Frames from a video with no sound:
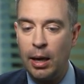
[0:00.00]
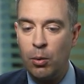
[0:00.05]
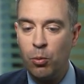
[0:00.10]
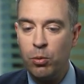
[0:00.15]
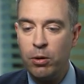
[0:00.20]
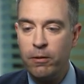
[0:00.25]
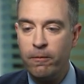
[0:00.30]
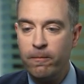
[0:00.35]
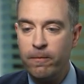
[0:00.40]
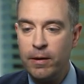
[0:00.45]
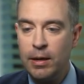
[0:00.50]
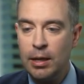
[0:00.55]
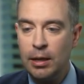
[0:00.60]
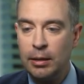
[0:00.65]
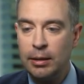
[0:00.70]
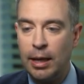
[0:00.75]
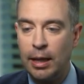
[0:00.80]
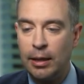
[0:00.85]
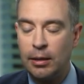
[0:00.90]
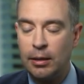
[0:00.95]
we
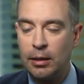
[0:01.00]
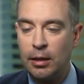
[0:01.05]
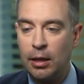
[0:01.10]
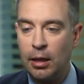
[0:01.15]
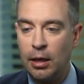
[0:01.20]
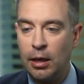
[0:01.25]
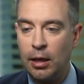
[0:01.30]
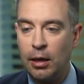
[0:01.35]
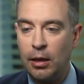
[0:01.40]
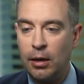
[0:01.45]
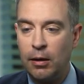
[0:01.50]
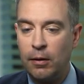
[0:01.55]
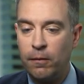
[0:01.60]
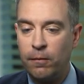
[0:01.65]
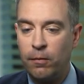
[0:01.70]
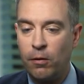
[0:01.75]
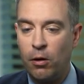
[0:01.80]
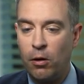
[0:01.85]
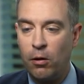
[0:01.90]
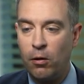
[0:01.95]
feel that
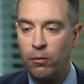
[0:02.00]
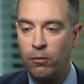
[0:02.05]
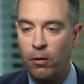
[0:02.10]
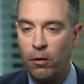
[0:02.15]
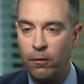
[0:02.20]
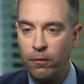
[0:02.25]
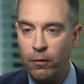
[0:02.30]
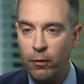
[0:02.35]
for